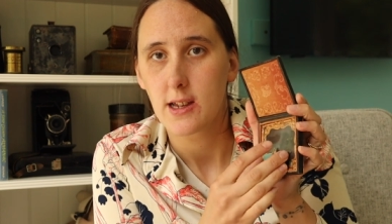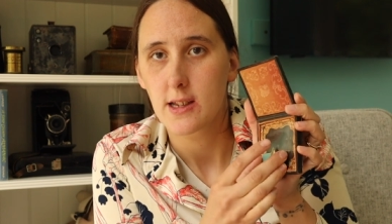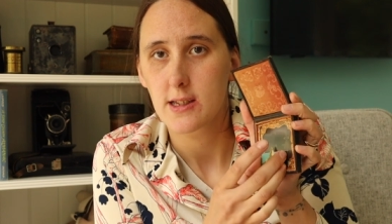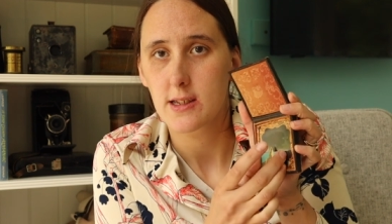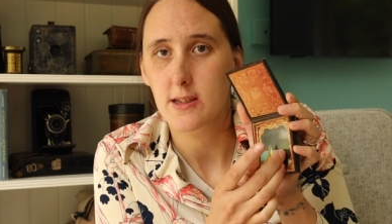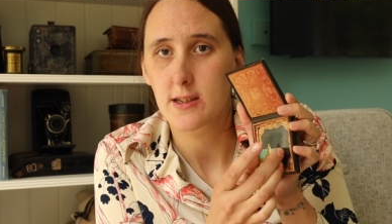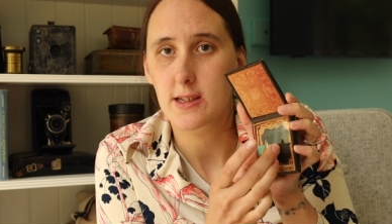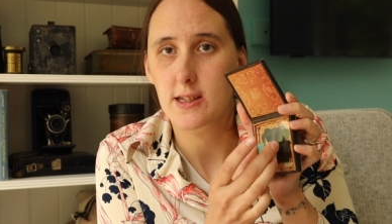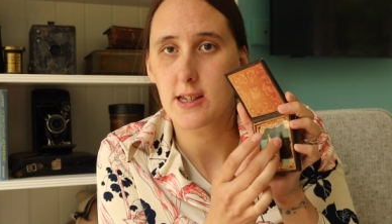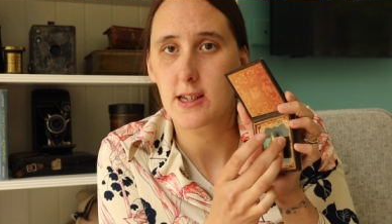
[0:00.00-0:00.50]

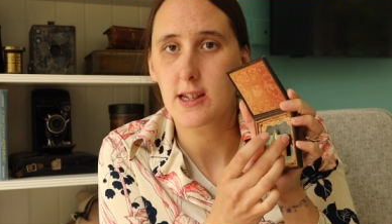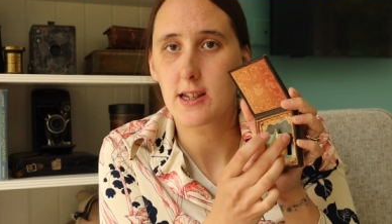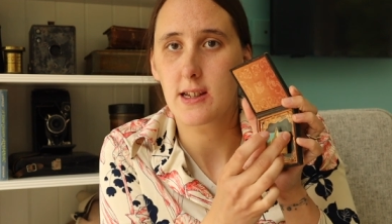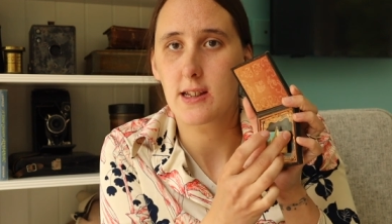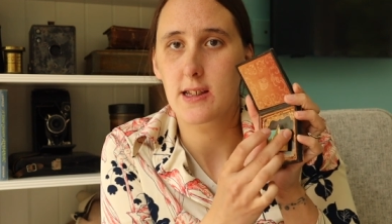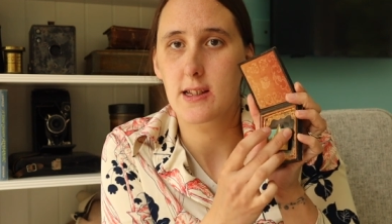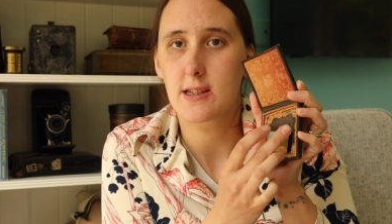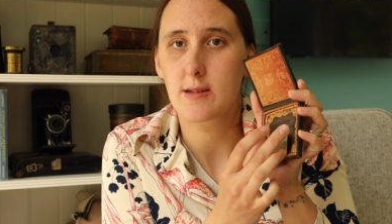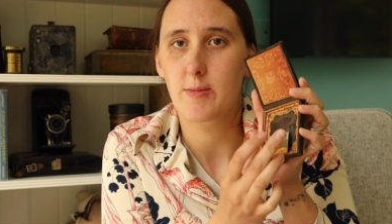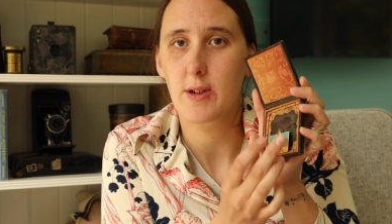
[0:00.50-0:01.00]
So see,
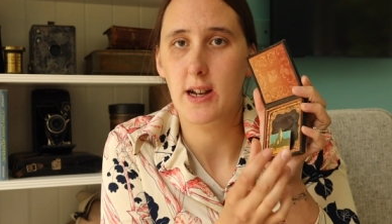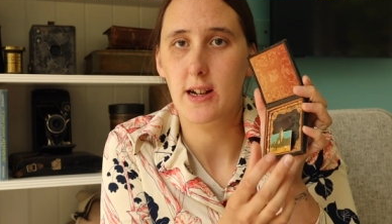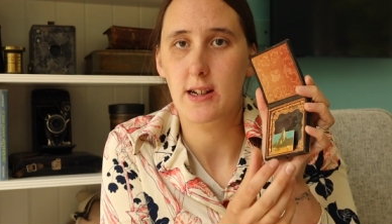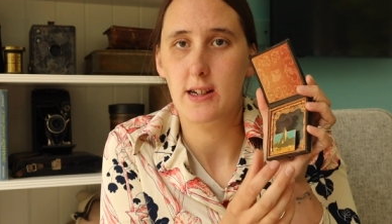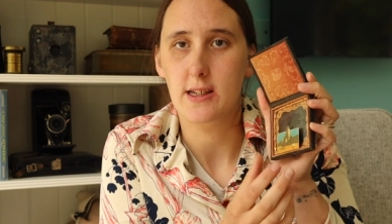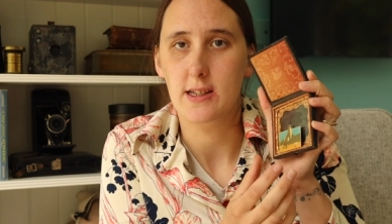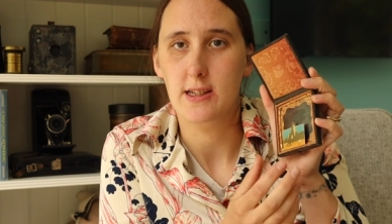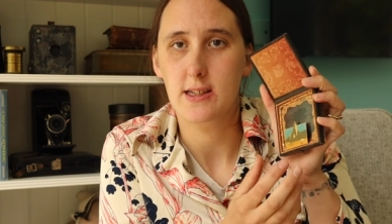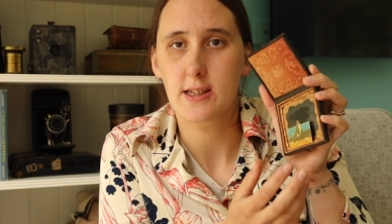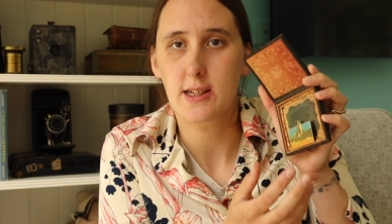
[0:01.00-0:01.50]
this
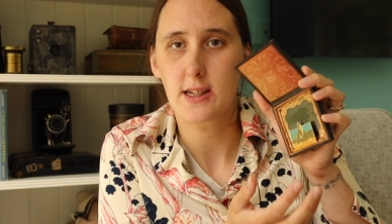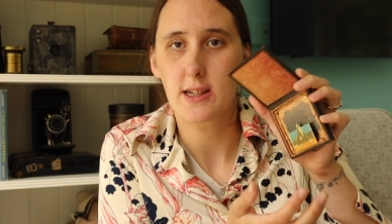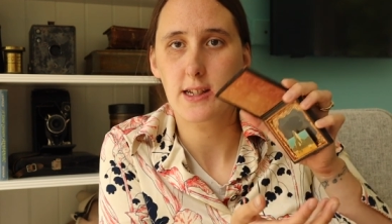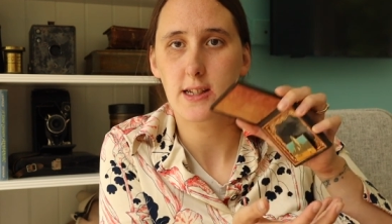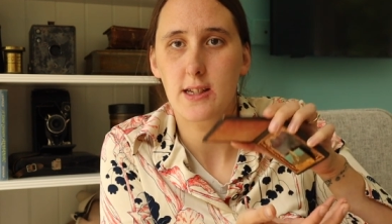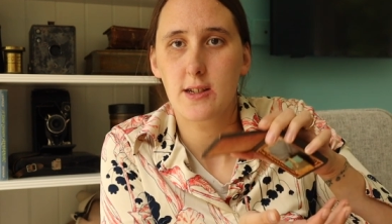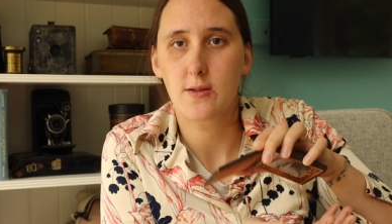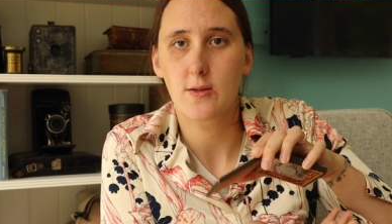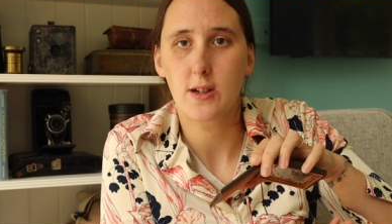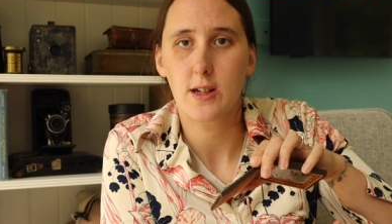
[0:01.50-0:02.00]
magnet is sticking
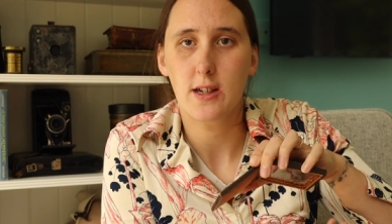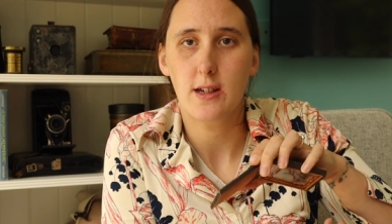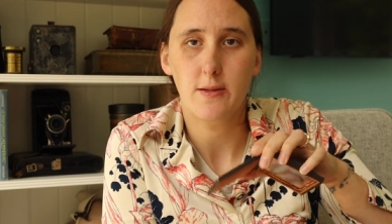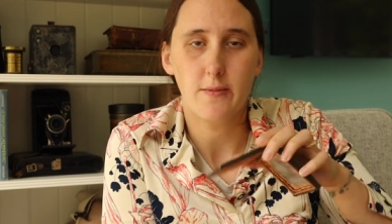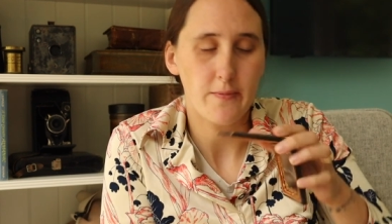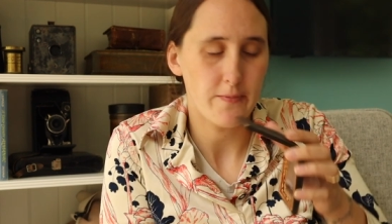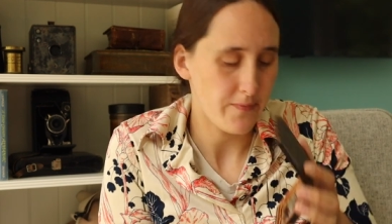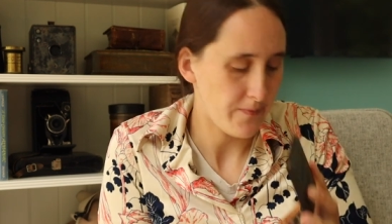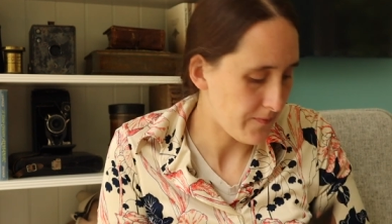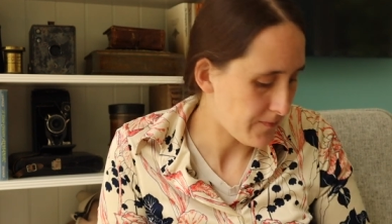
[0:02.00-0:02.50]
to
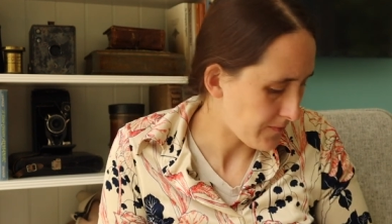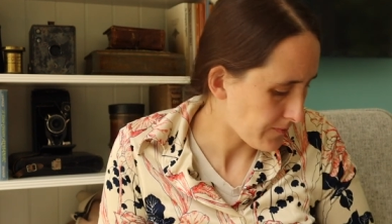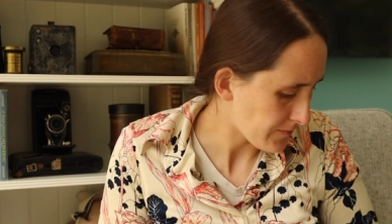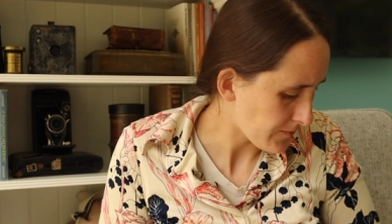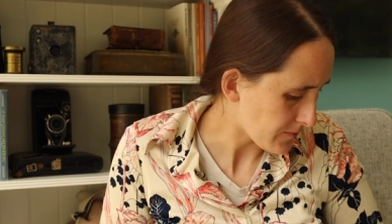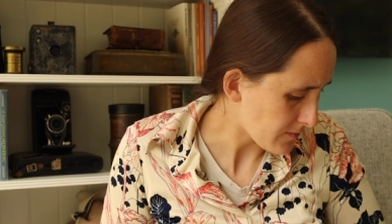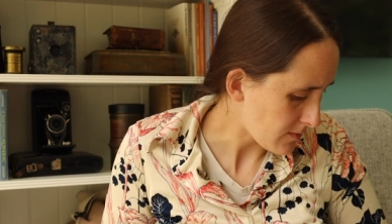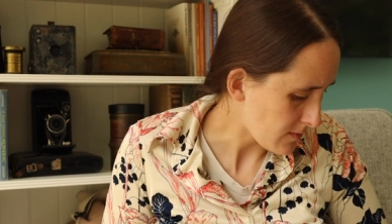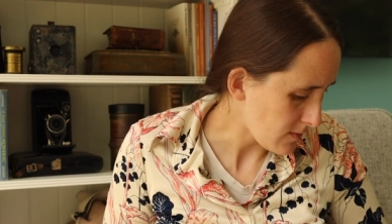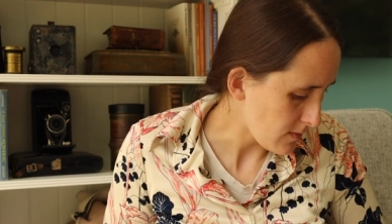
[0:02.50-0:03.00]

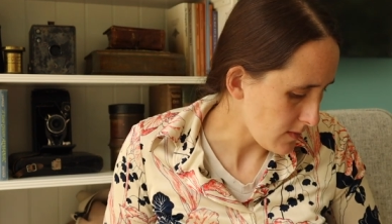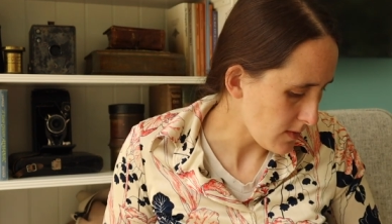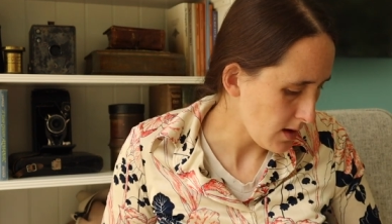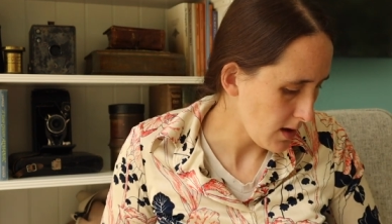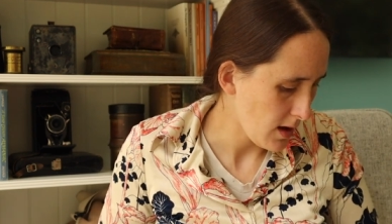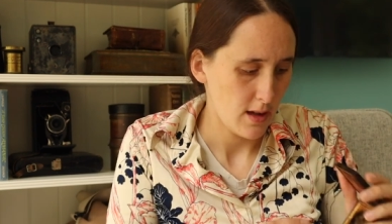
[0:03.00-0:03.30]
it.